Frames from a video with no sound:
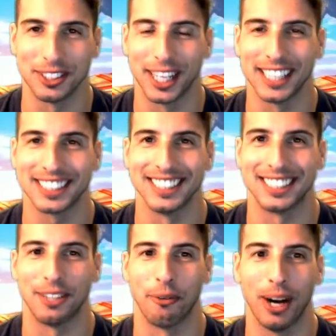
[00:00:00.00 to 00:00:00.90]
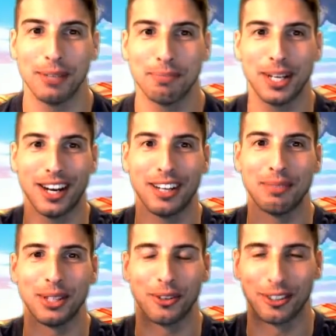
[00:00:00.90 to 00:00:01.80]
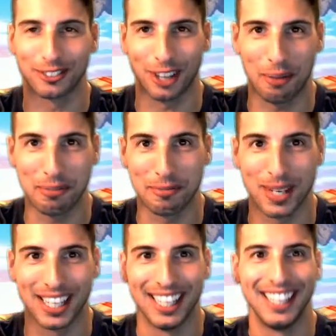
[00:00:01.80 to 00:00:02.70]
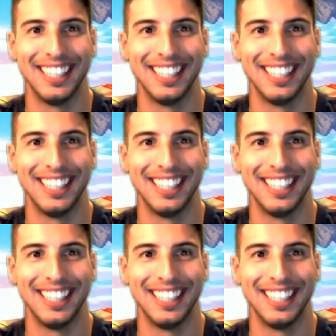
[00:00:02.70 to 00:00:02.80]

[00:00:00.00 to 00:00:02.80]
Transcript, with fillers: you guys can see right behind me or on top of me,